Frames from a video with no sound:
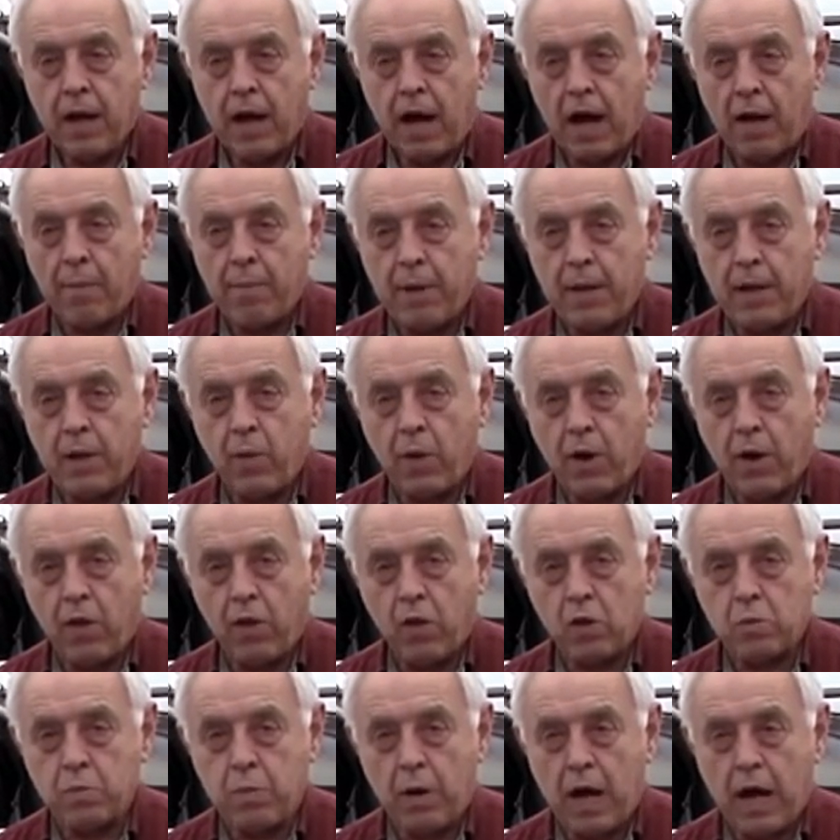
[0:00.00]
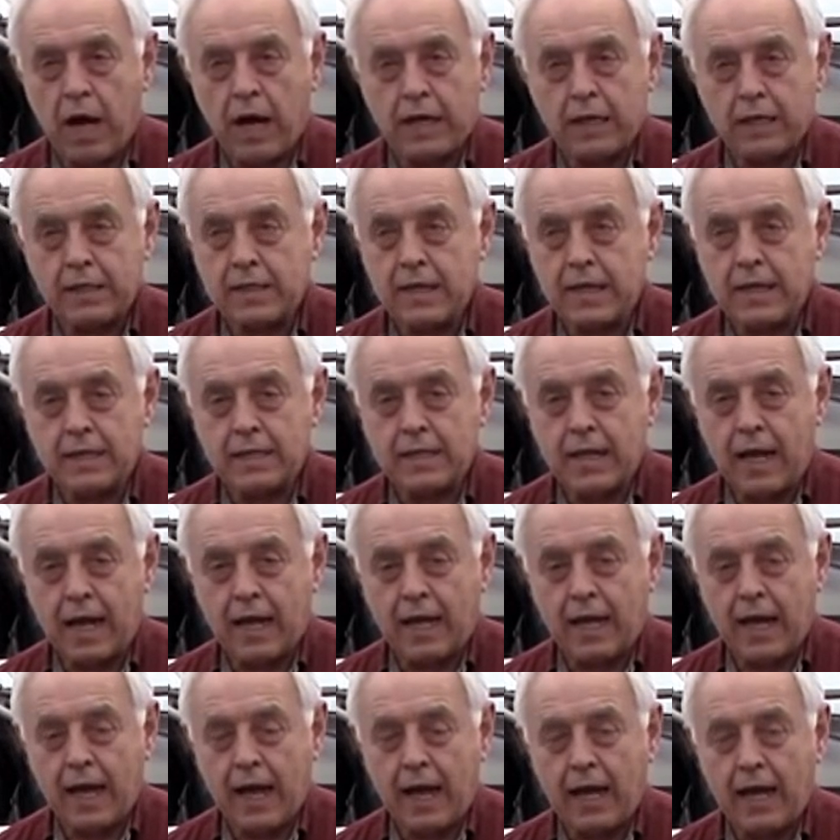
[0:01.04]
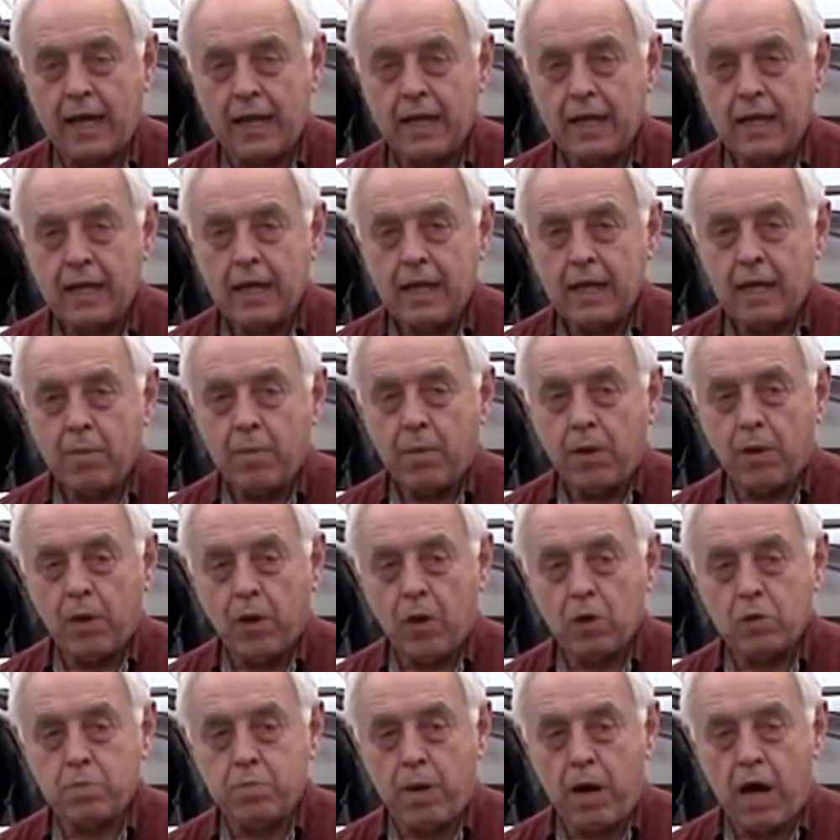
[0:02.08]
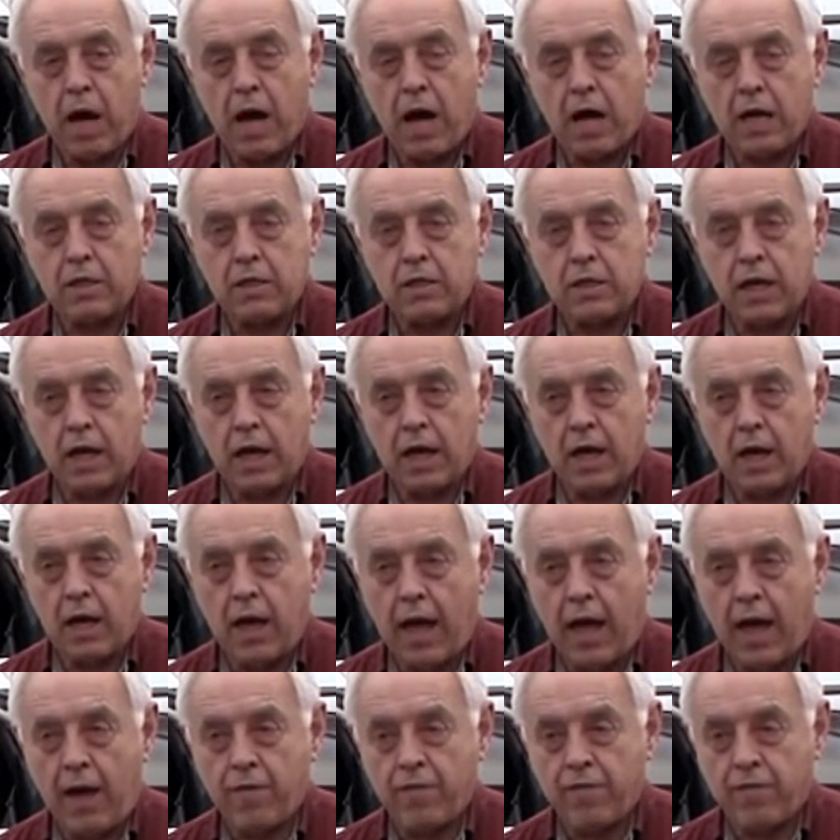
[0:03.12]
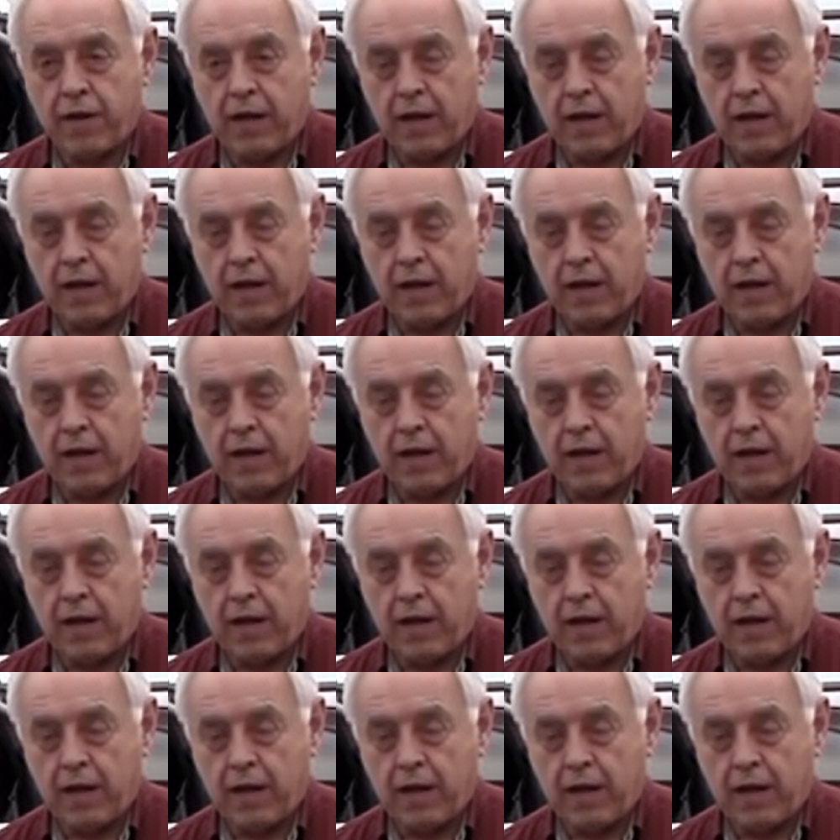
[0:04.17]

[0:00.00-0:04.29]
I've been to one of those bogs. It stinks like heck, but those bogs have